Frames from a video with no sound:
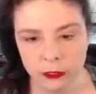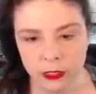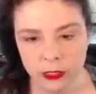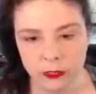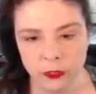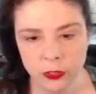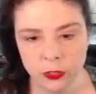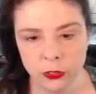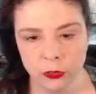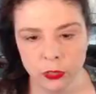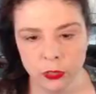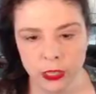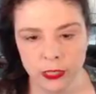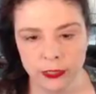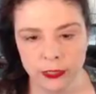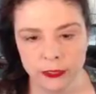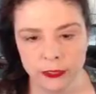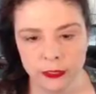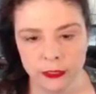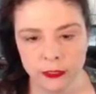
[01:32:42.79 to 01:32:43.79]
Even though
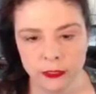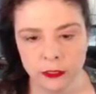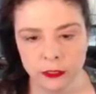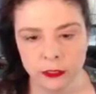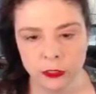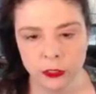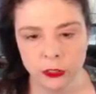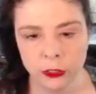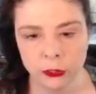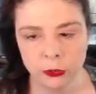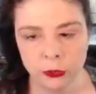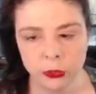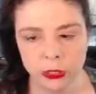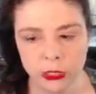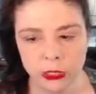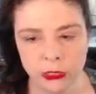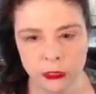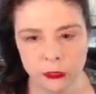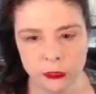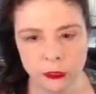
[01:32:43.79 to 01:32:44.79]
I didn't do a
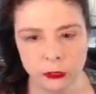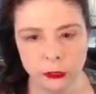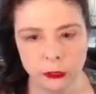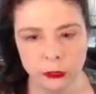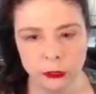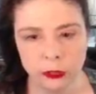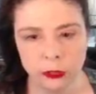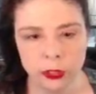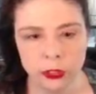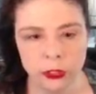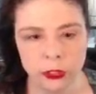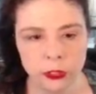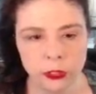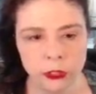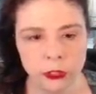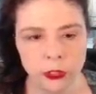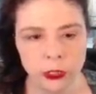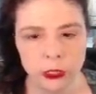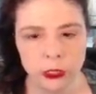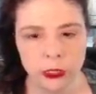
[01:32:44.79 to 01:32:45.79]
lot of loot,
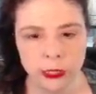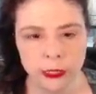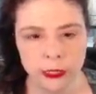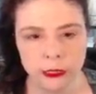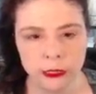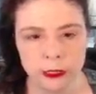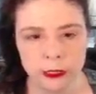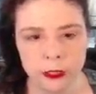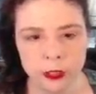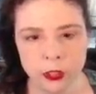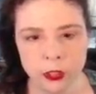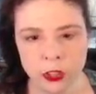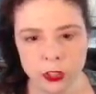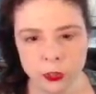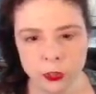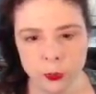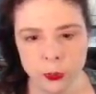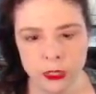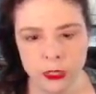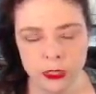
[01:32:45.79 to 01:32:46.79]
it is
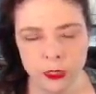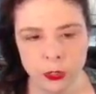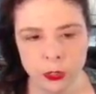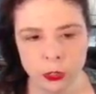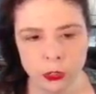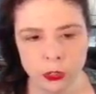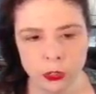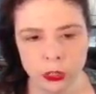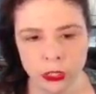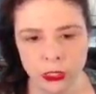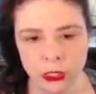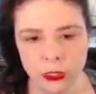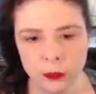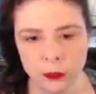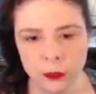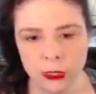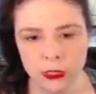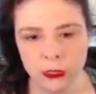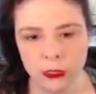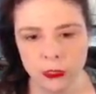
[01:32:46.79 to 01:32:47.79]
just being jerky to
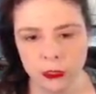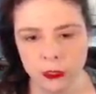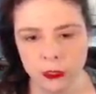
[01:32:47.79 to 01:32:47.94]
me.